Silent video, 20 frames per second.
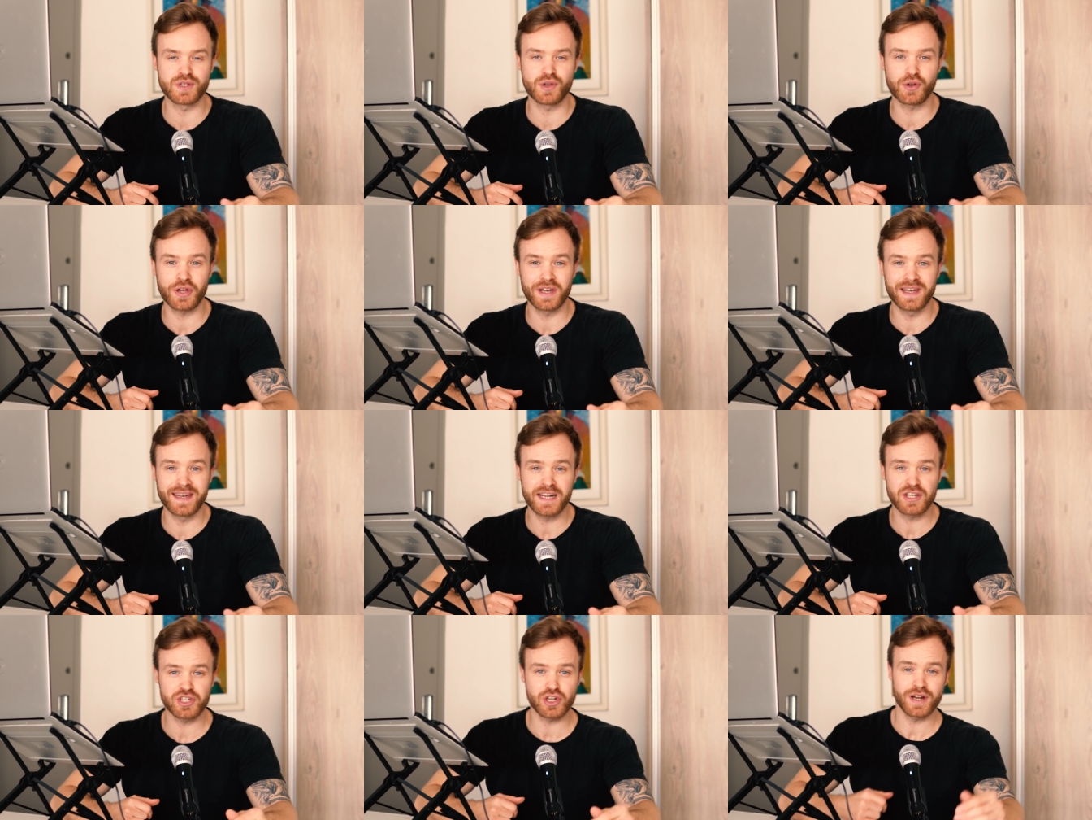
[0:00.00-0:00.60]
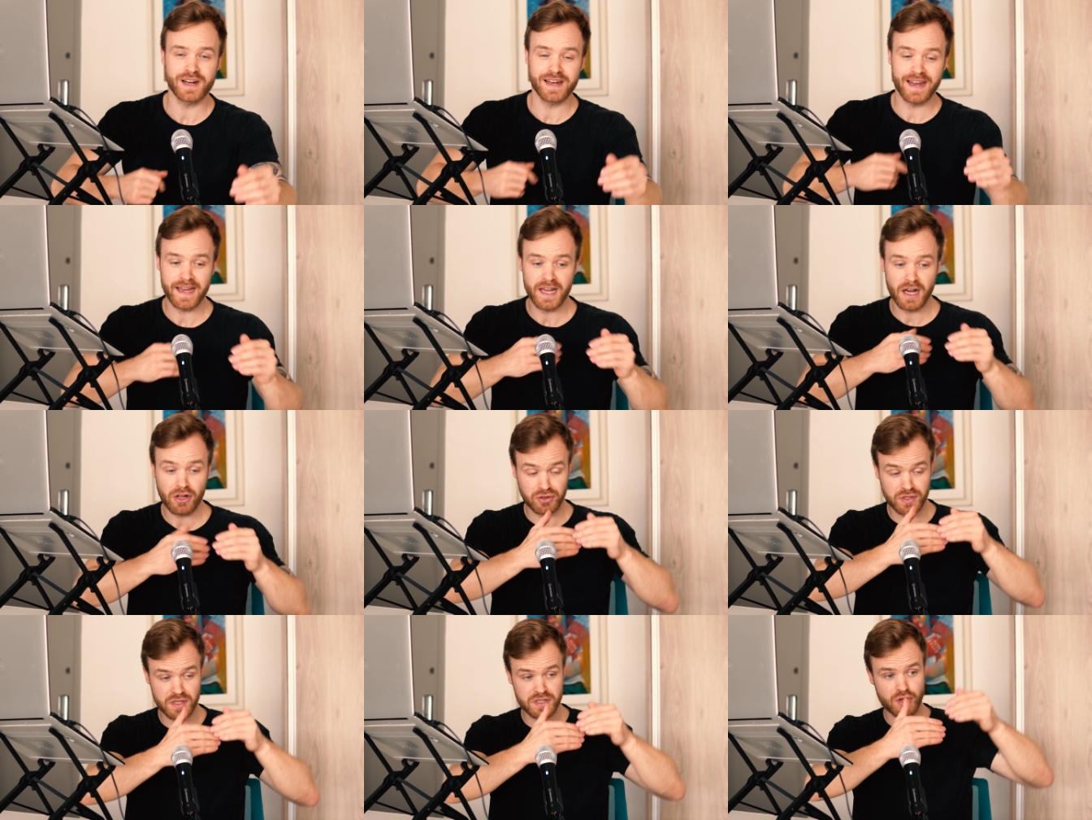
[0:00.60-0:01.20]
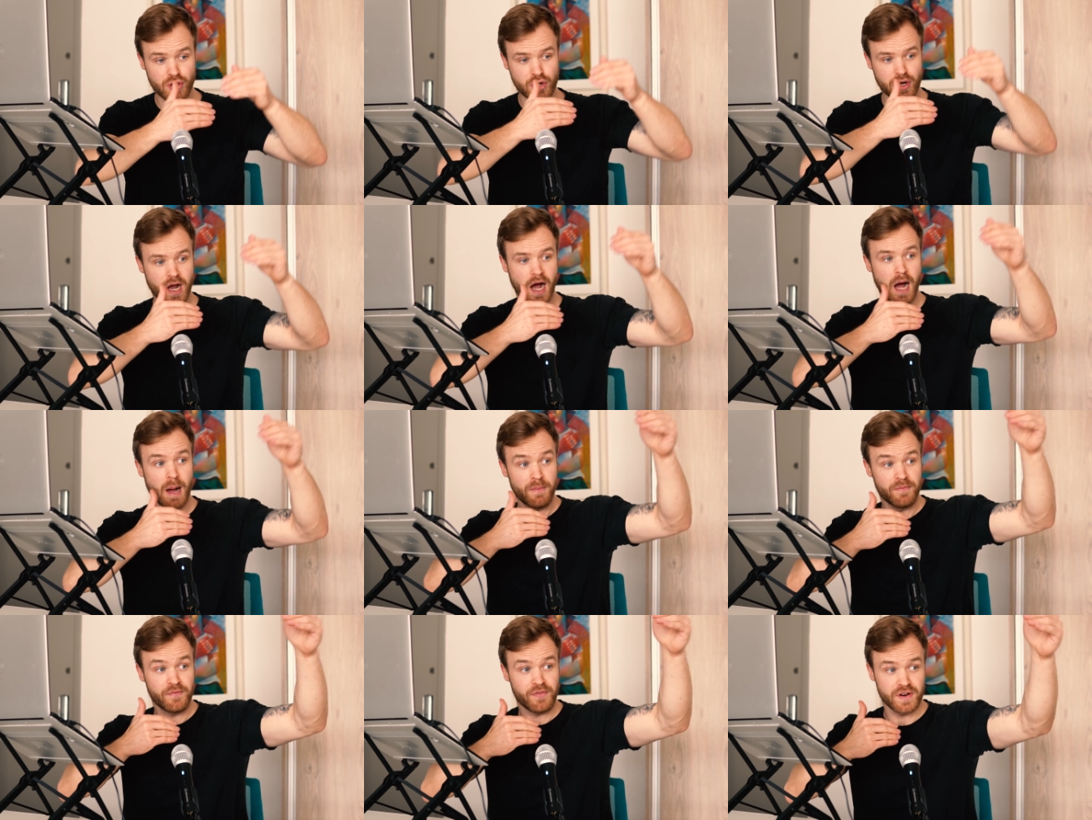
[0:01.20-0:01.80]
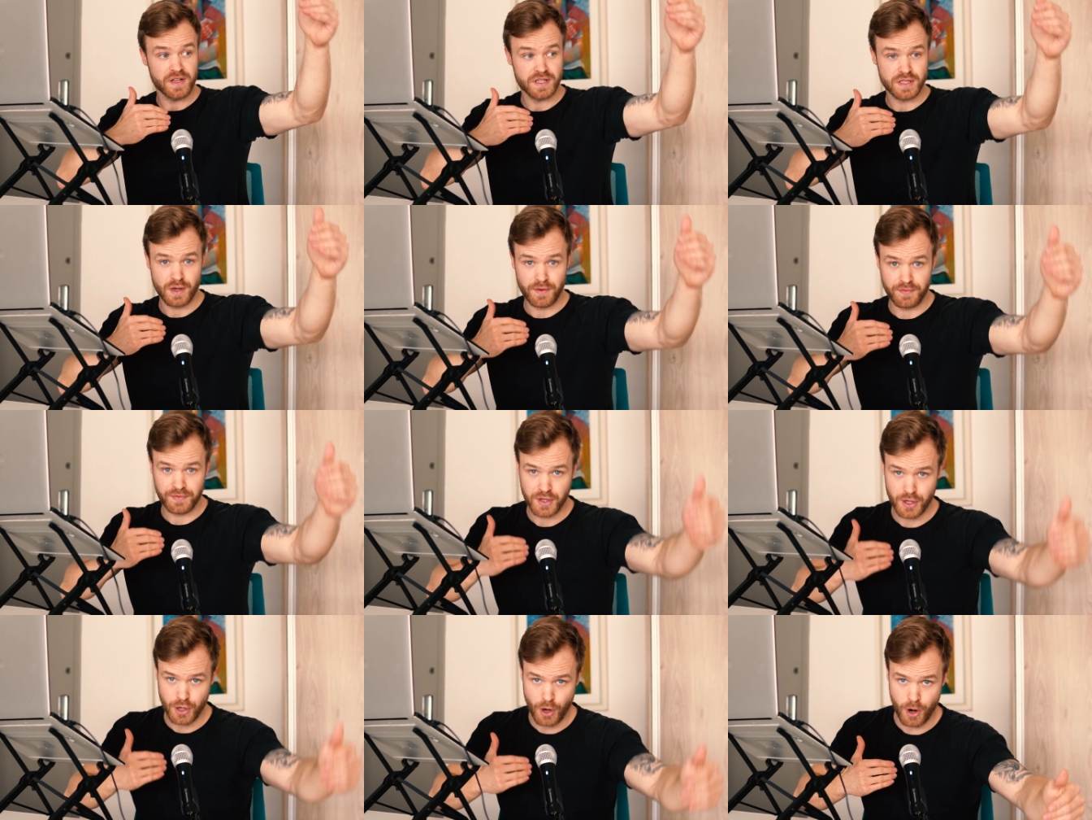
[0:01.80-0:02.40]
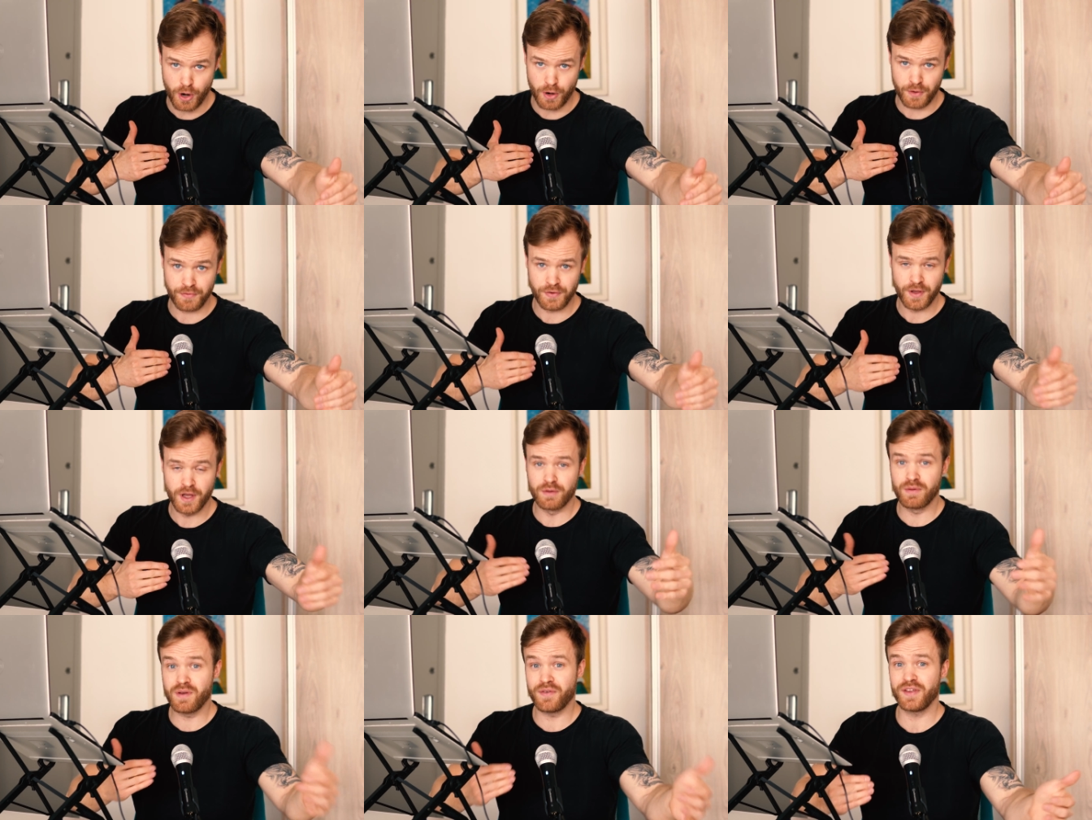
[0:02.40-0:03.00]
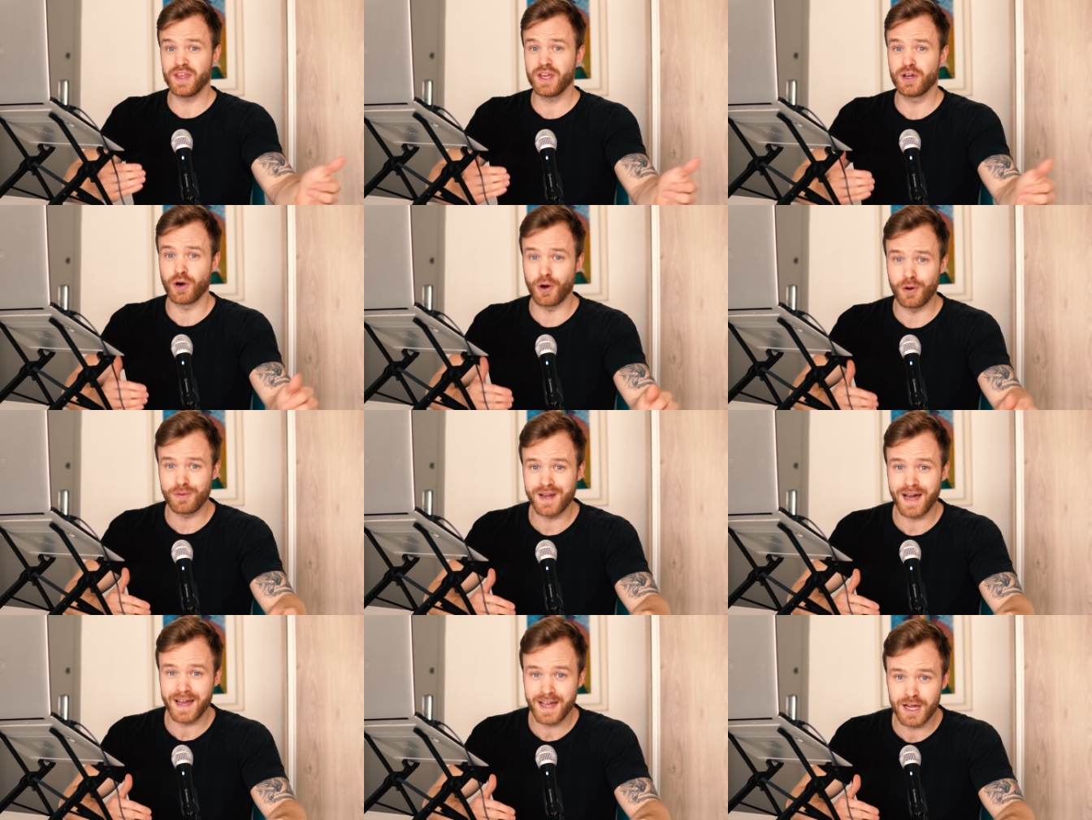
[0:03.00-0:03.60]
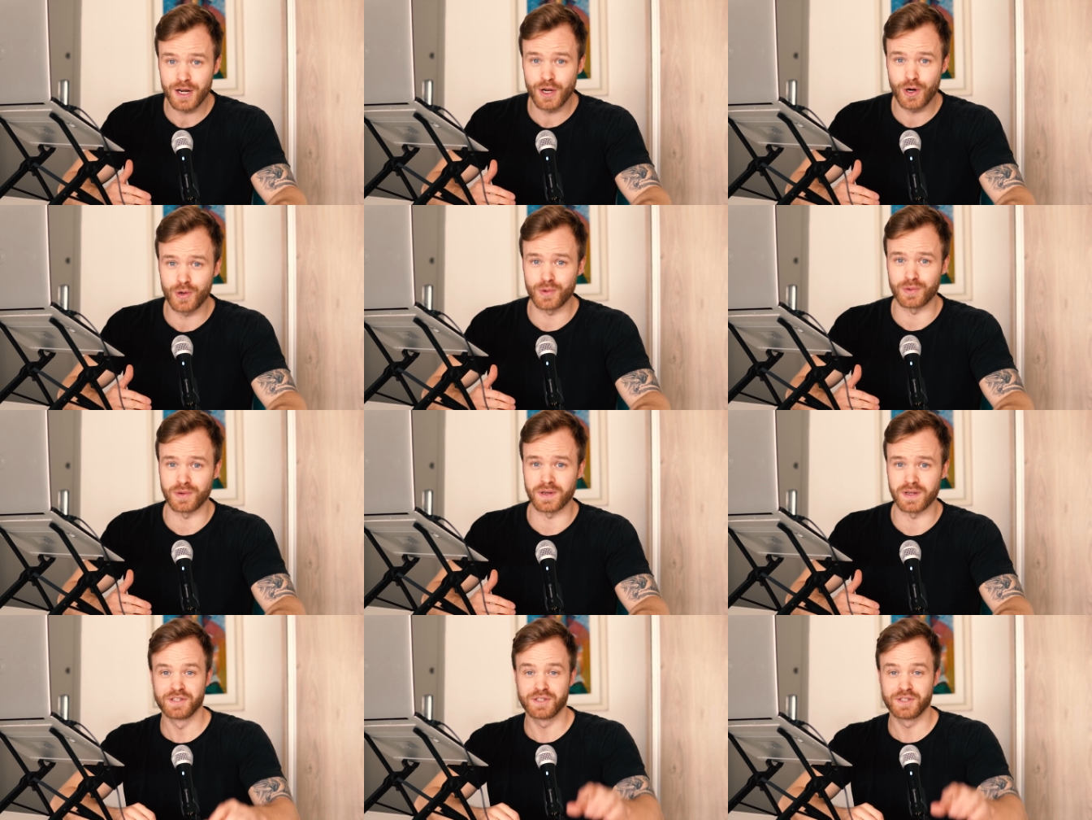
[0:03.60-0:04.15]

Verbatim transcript: you can literally lay out the circumference of the Earth with E. coli alone.